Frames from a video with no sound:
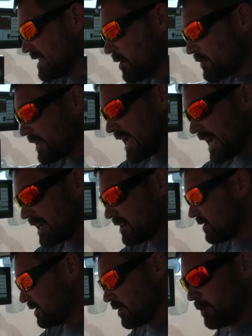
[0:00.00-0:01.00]
tilt the
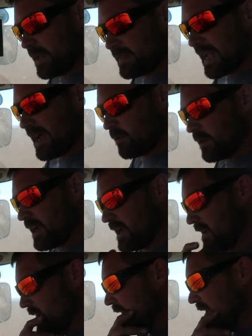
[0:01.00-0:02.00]
header a little bit that way,